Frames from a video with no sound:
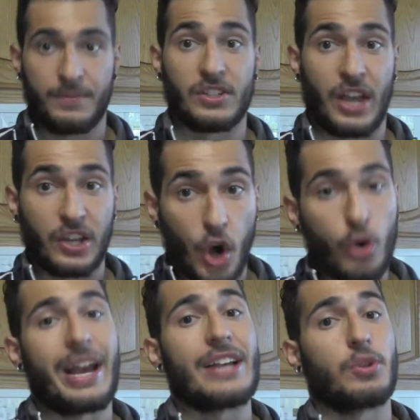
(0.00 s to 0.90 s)
because I know
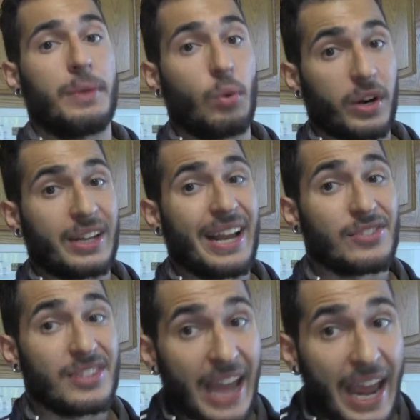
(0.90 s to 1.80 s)
you guys will be working out
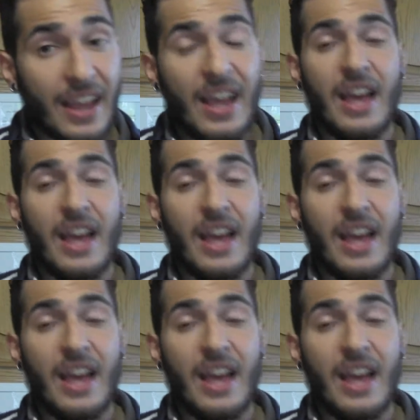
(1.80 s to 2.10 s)
today,